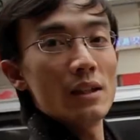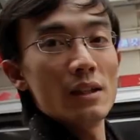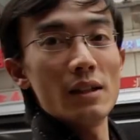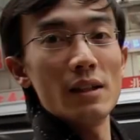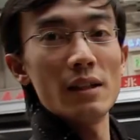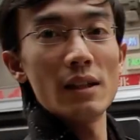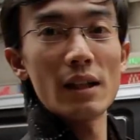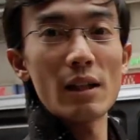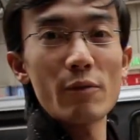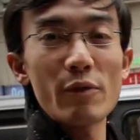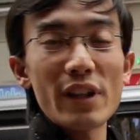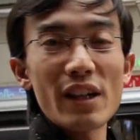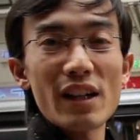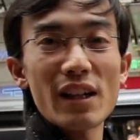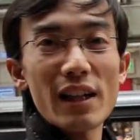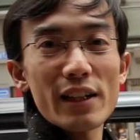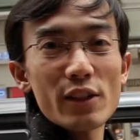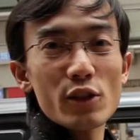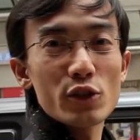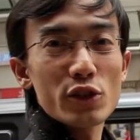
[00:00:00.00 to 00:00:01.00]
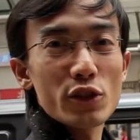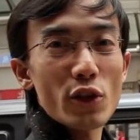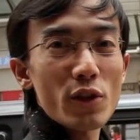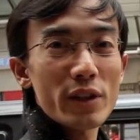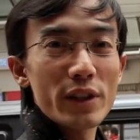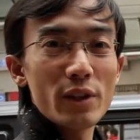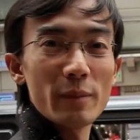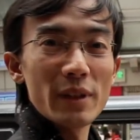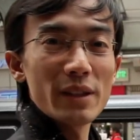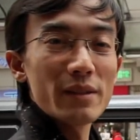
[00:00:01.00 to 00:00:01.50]
I think I like to
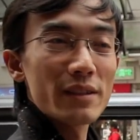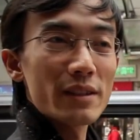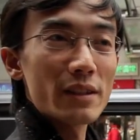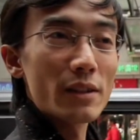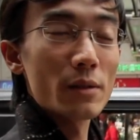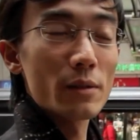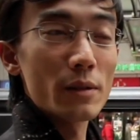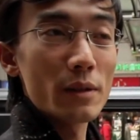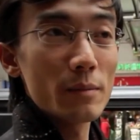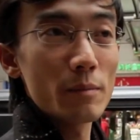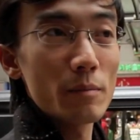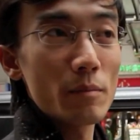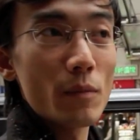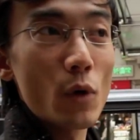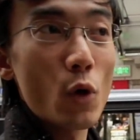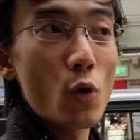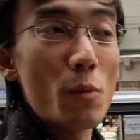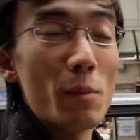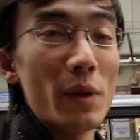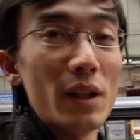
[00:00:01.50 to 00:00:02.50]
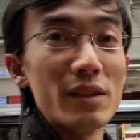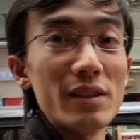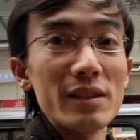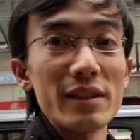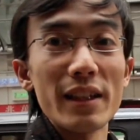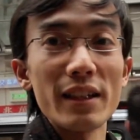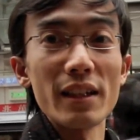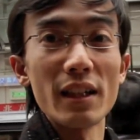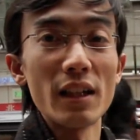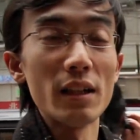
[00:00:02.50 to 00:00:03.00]
document the moments
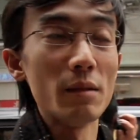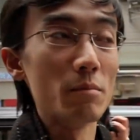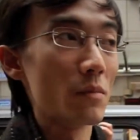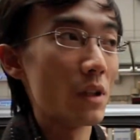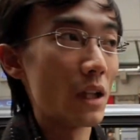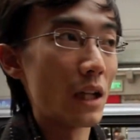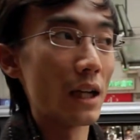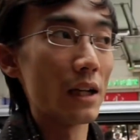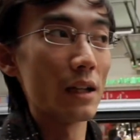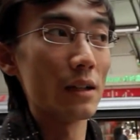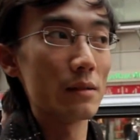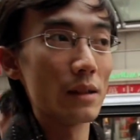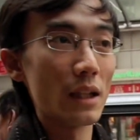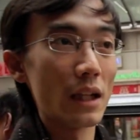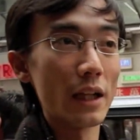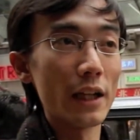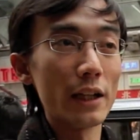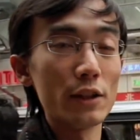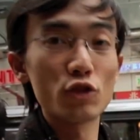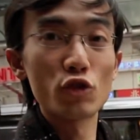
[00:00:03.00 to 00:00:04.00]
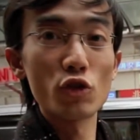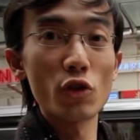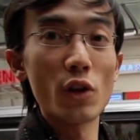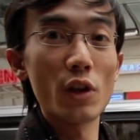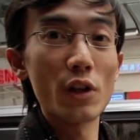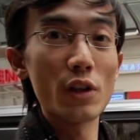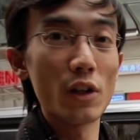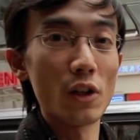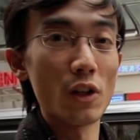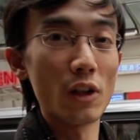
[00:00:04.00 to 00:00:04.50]
that I
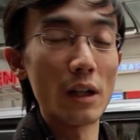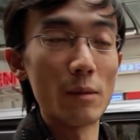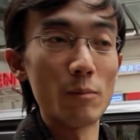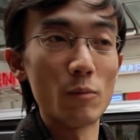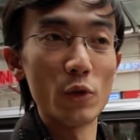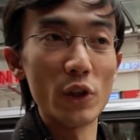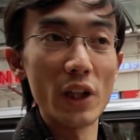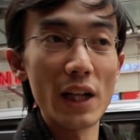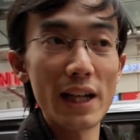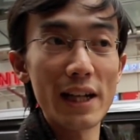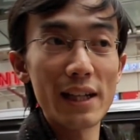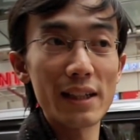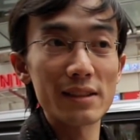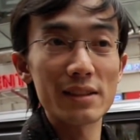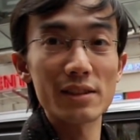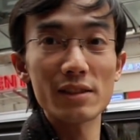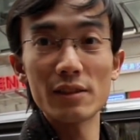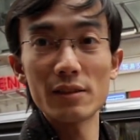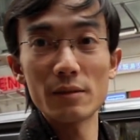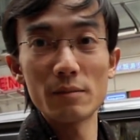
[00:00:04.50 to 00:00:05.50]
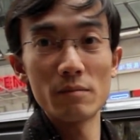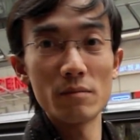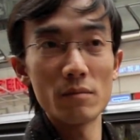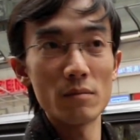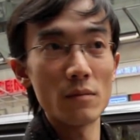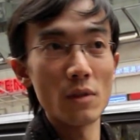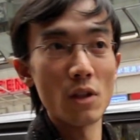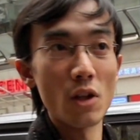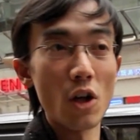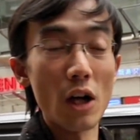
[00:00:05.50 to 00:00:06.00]
enjoy or I'm relaxed
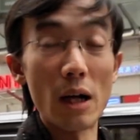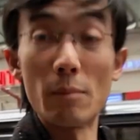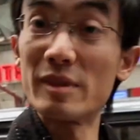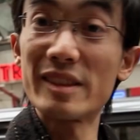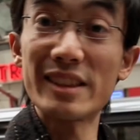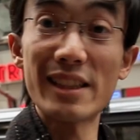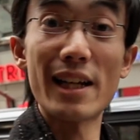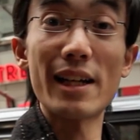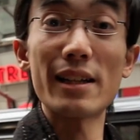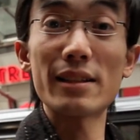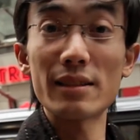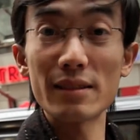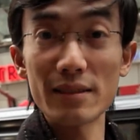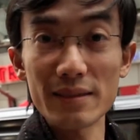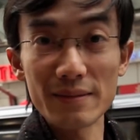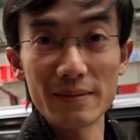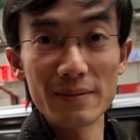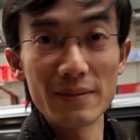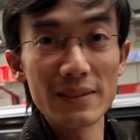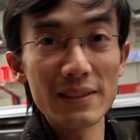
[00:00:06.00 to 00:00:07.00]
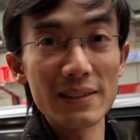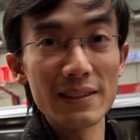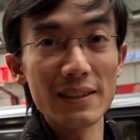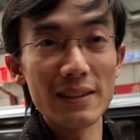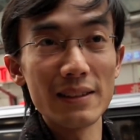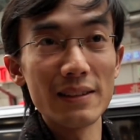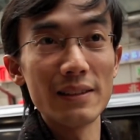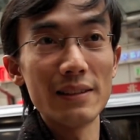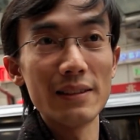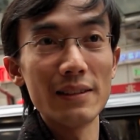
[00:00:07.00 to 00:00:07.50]
or I'm sad.
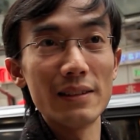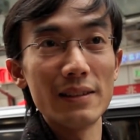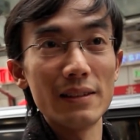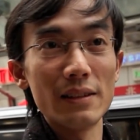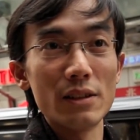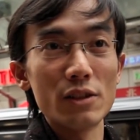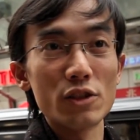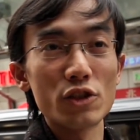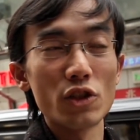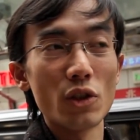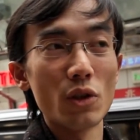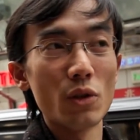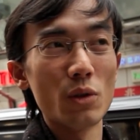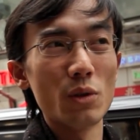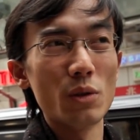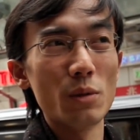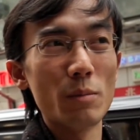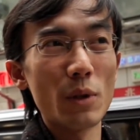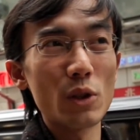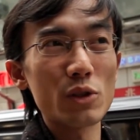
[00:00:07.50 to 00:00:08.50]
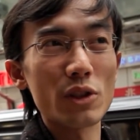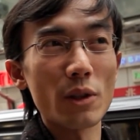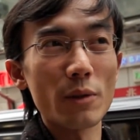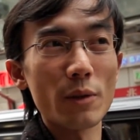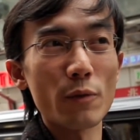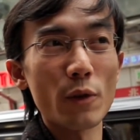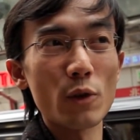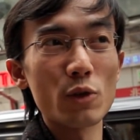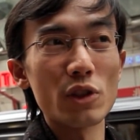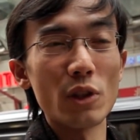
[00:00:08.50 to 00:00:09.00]
So most of
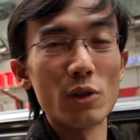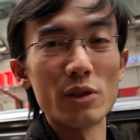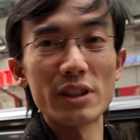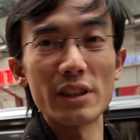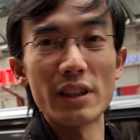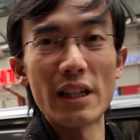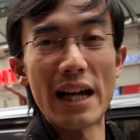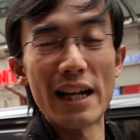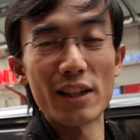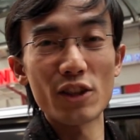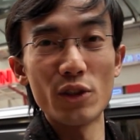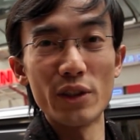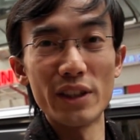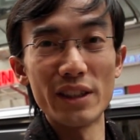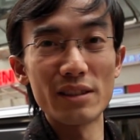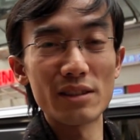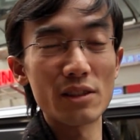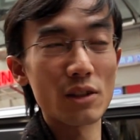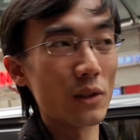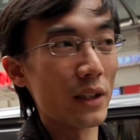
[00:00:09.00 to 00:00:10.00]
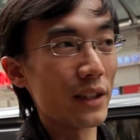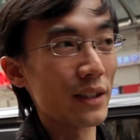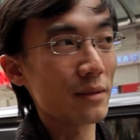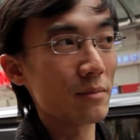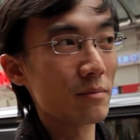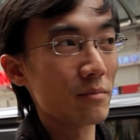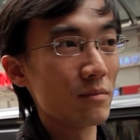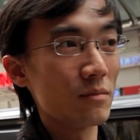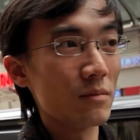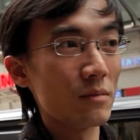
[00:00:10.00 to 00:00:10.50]
the photos actually is quite,
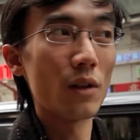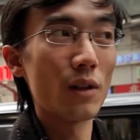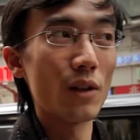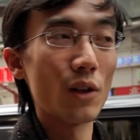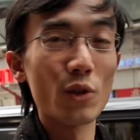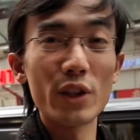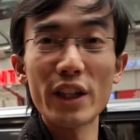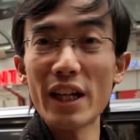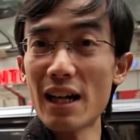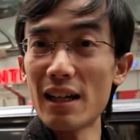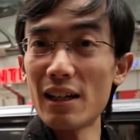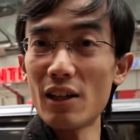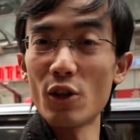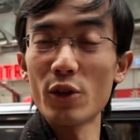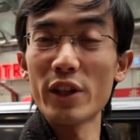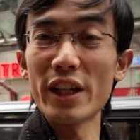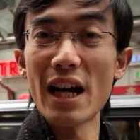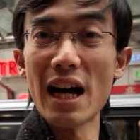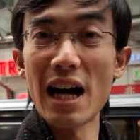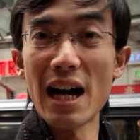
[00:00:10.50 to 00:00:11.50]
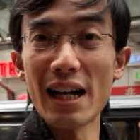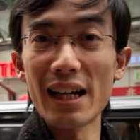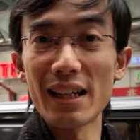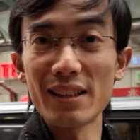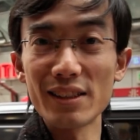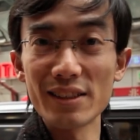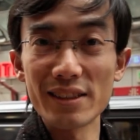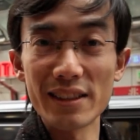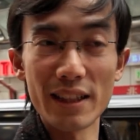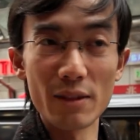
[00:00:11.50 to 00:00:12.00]
only I
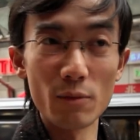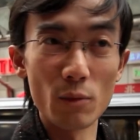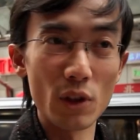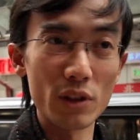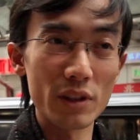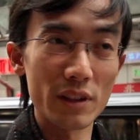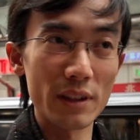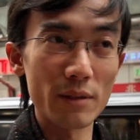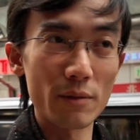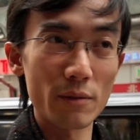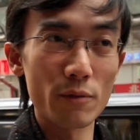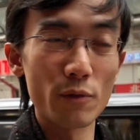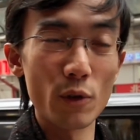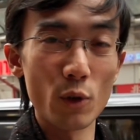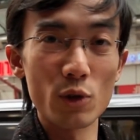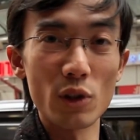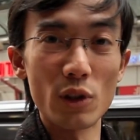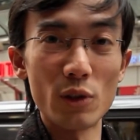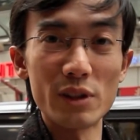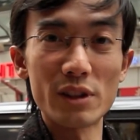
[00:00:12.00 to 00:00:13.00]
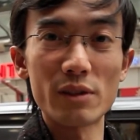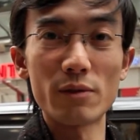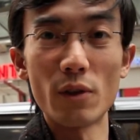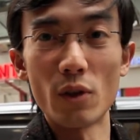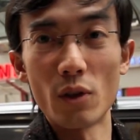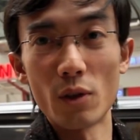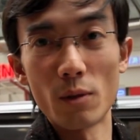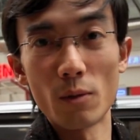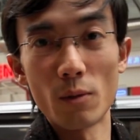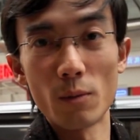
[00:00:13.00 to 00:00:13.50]
understand what that photo is
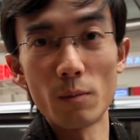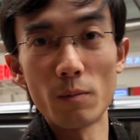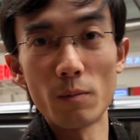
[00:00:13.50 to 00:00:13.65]
for.